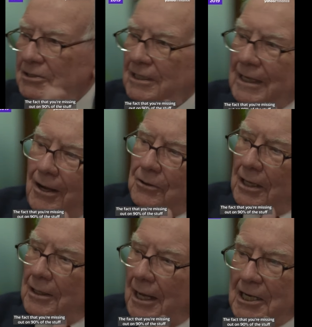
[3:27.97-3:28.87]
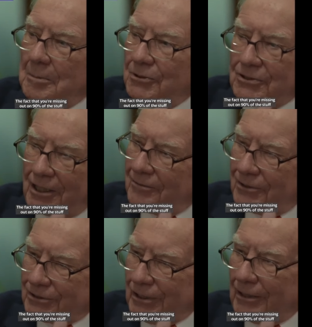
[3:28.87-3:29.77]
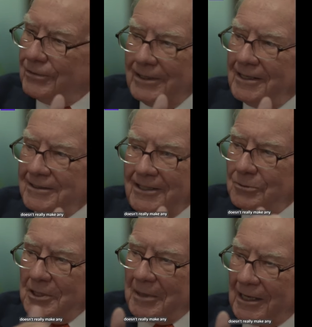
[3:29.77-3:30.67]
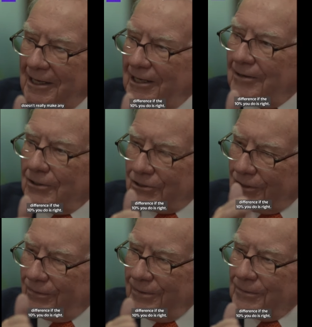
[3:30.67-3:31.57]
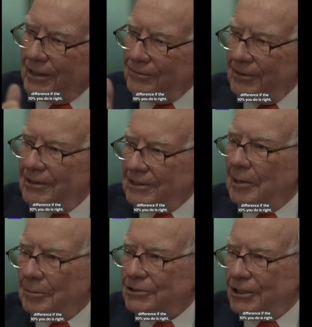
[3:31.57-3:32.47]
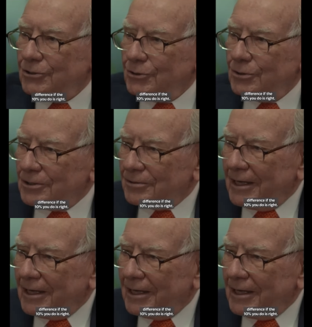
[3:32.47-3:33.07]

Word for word: missing out on 90% of the stuff doesn't really make any difference if the 10% you do is